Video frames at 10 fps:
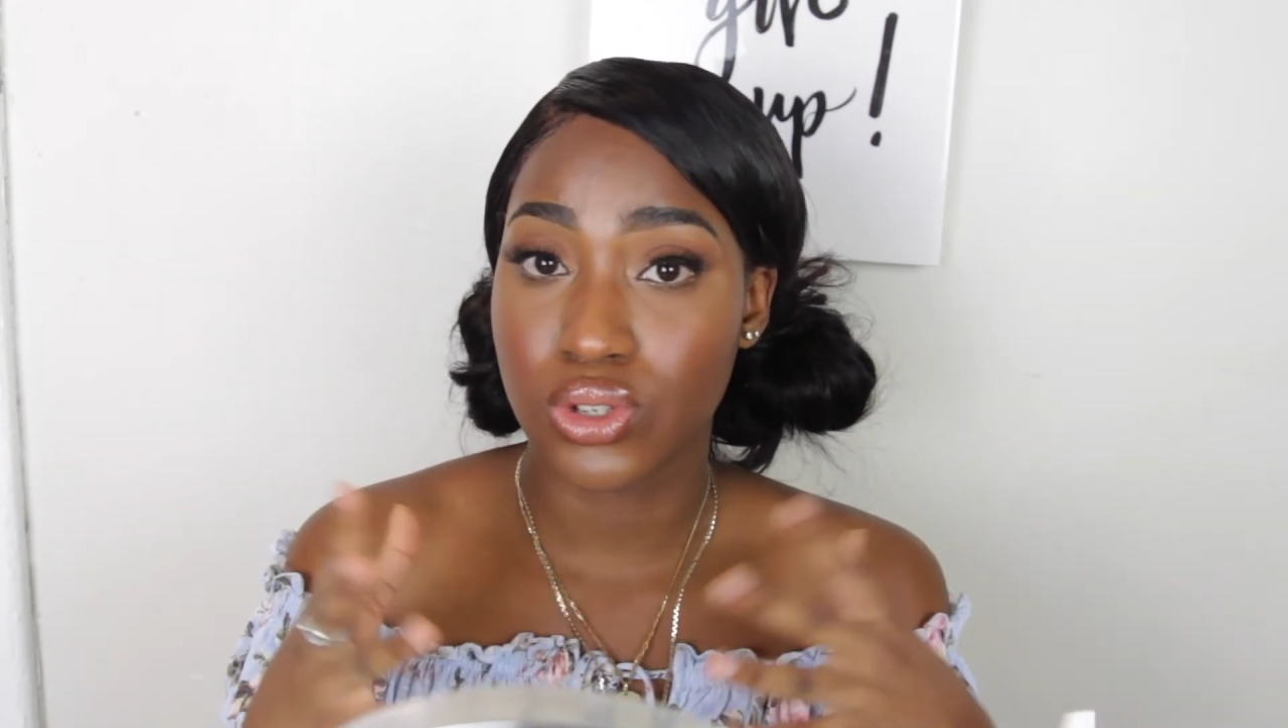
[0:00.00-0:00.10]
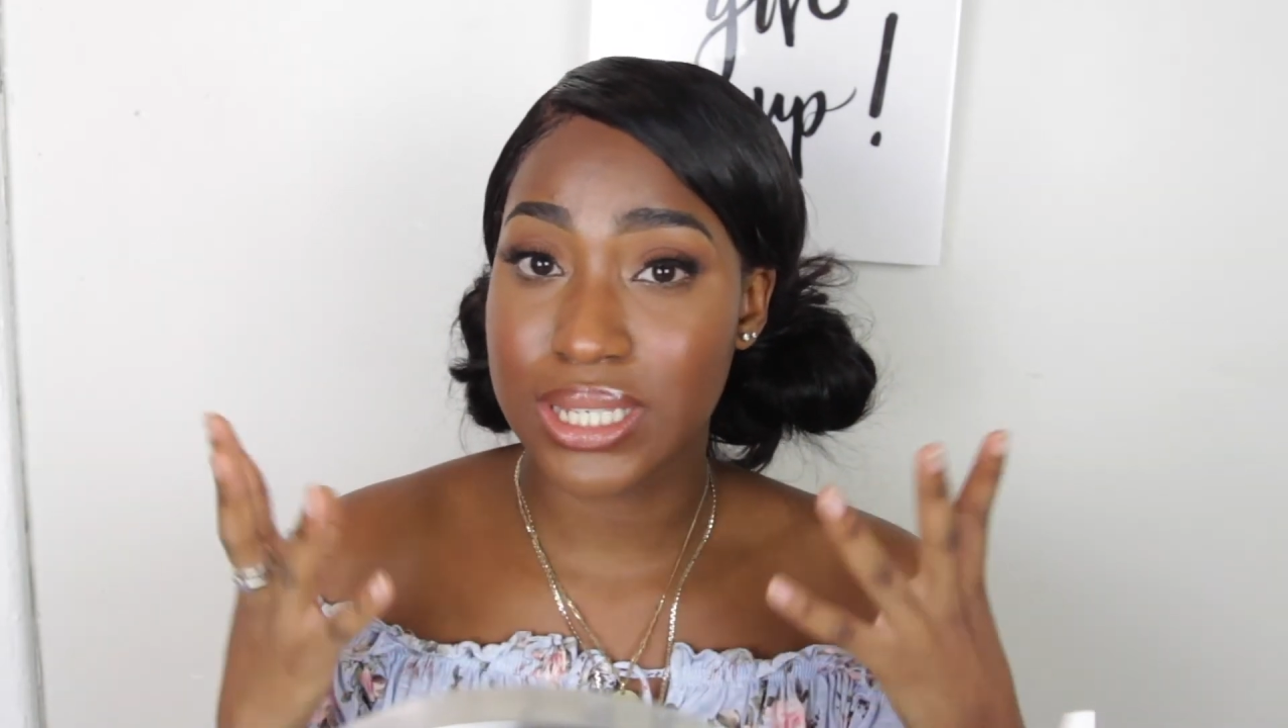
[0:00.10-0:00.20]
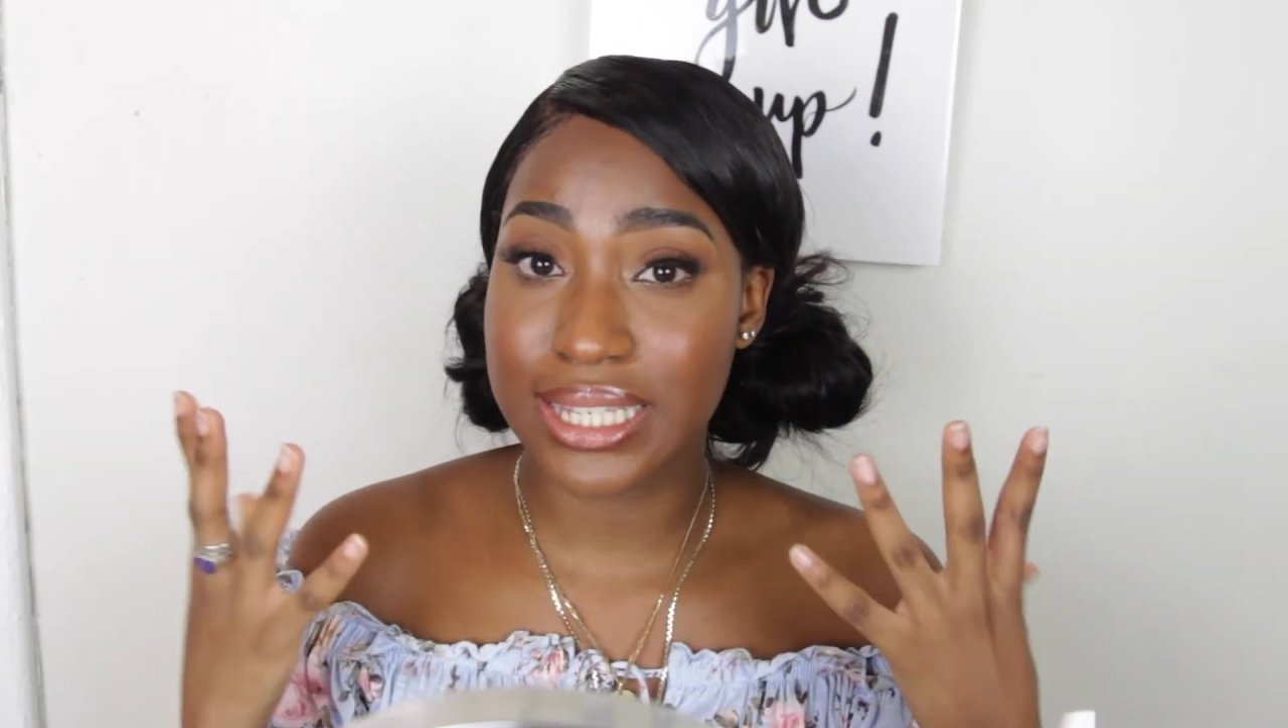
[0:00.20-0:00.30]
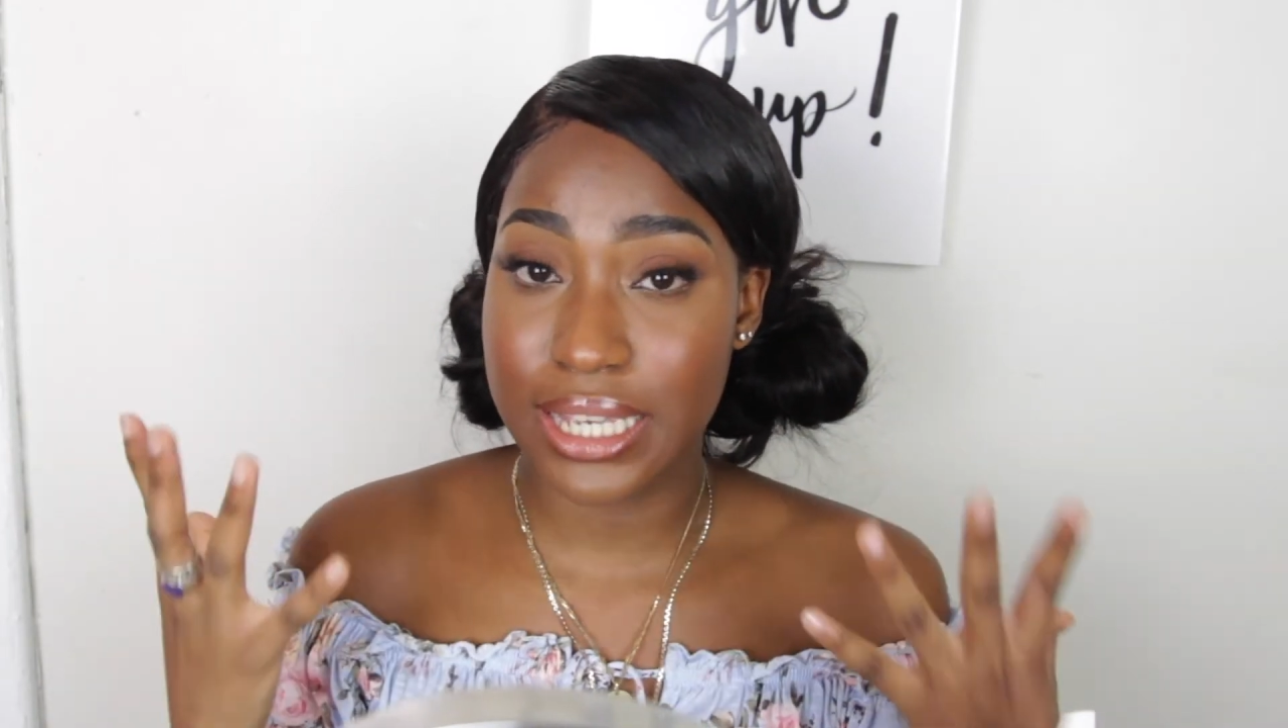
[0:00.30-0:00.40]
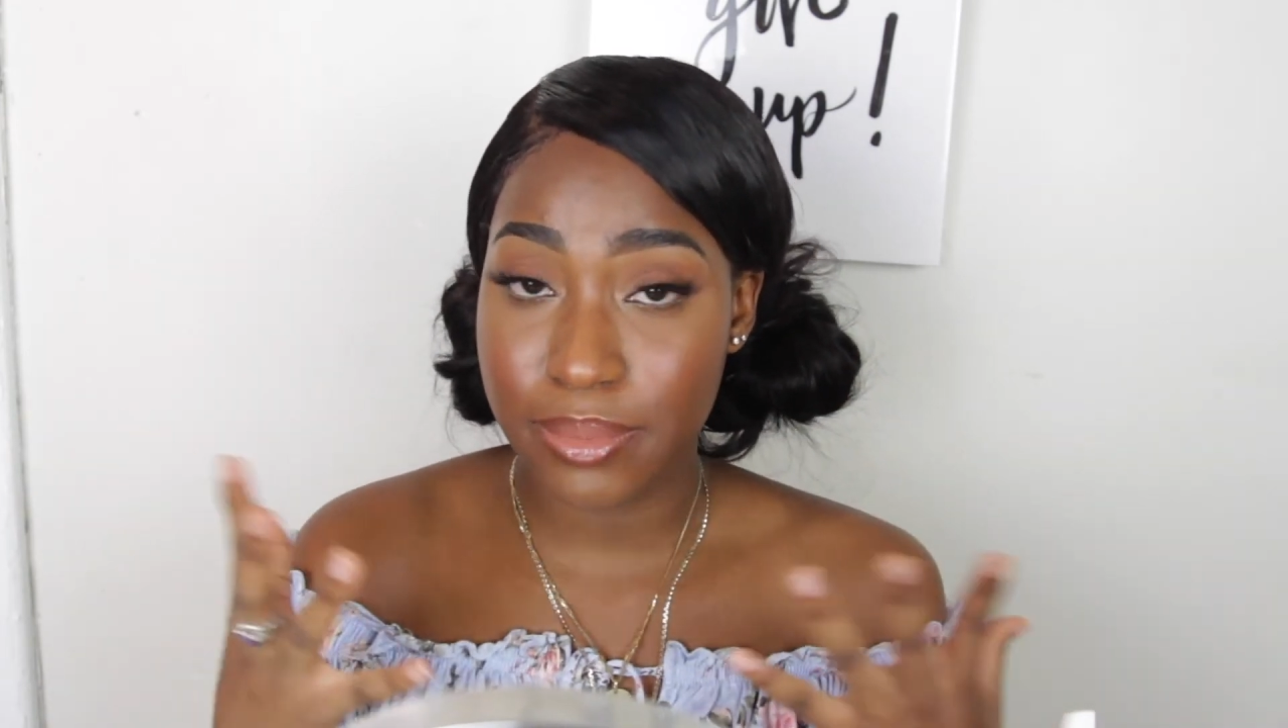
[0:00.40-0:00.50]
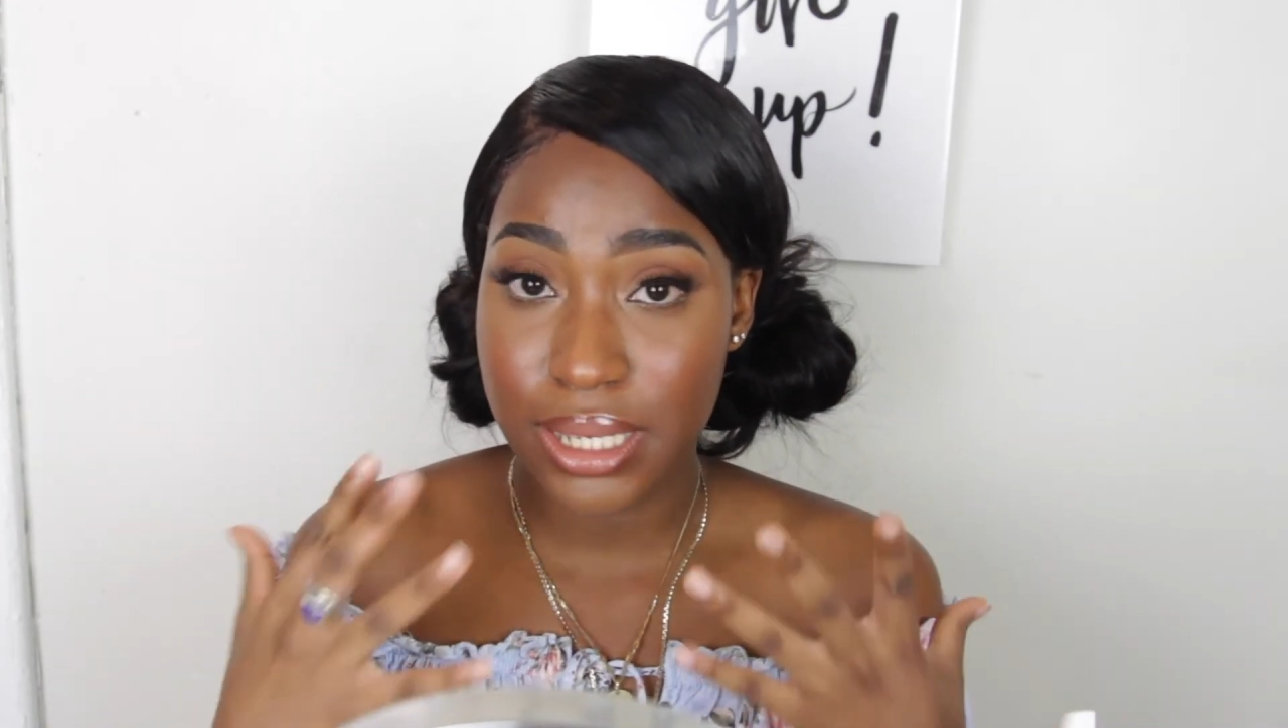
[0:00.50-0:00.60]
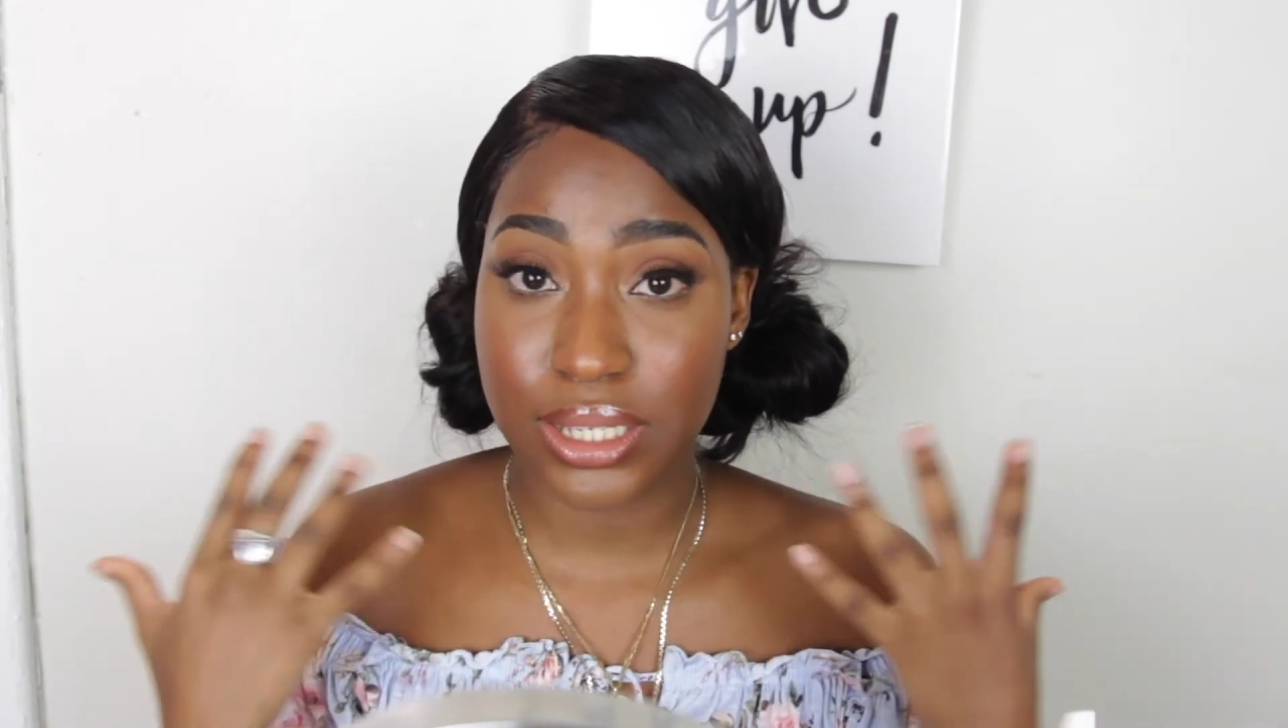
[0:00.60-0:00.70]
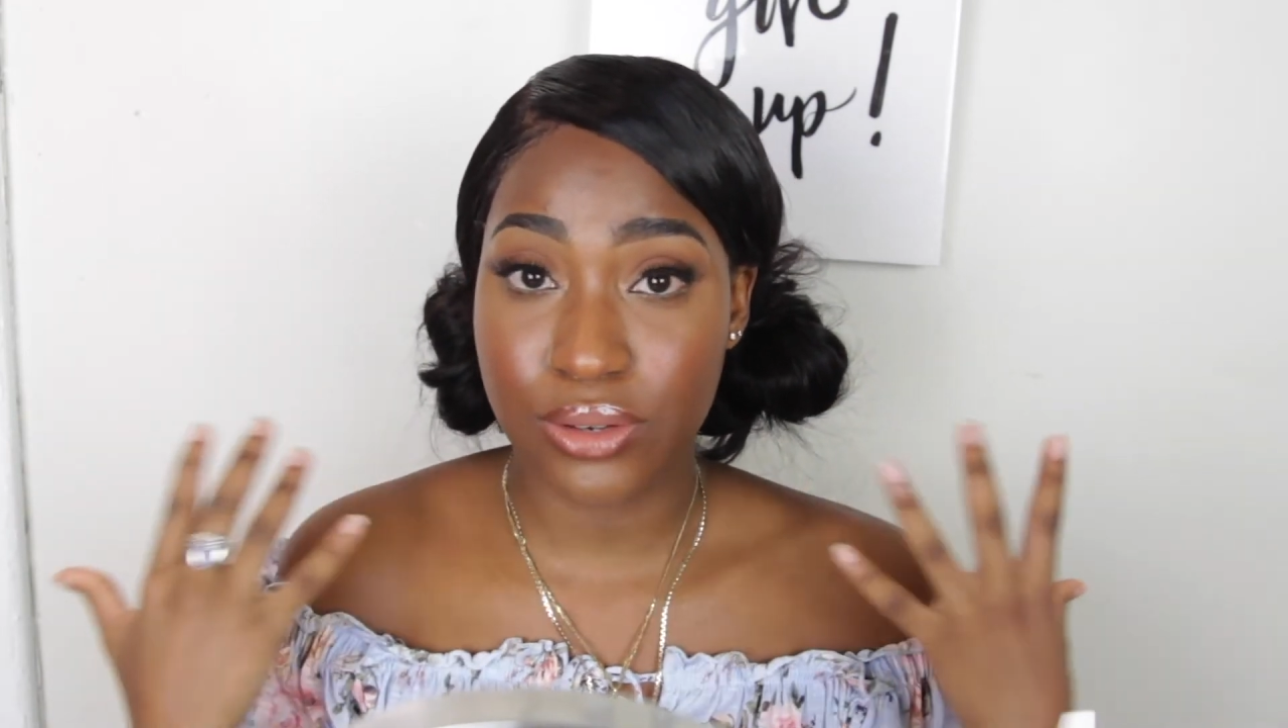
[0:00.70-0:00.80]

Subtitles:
seamless